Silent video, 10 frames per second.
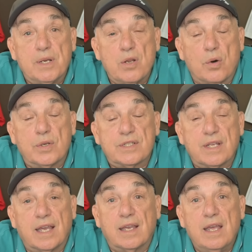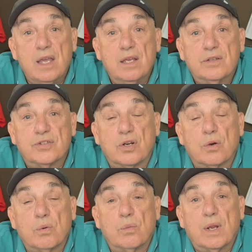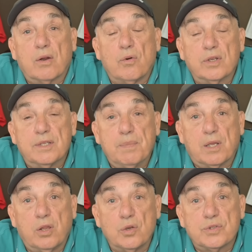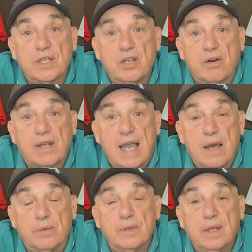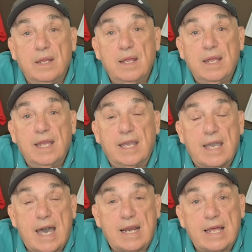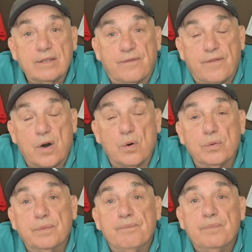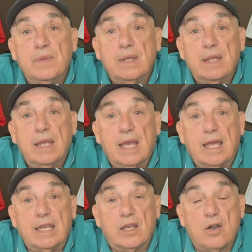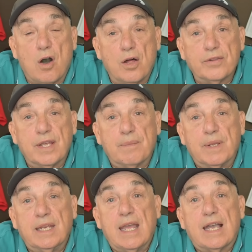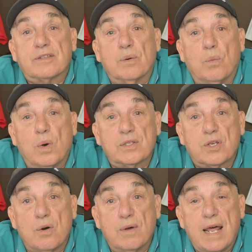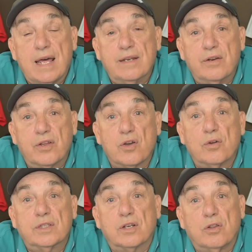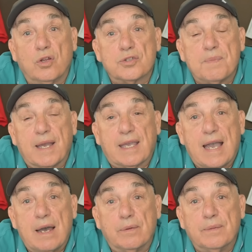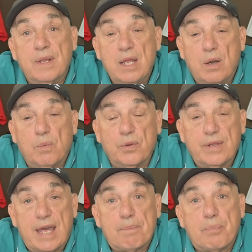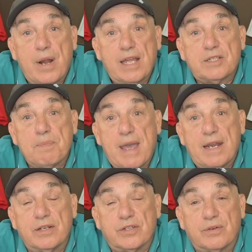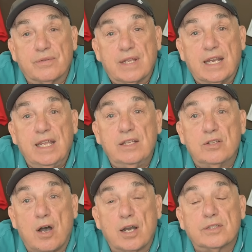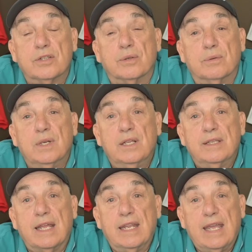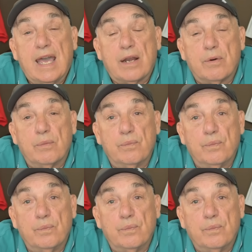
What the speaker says: a notice saying, "Sir, we are going to be closing your account." He got on the phone and he called them and he asked them, "What's going on here? You're going to close my account." Well, that branch manager that he talked to, that he had a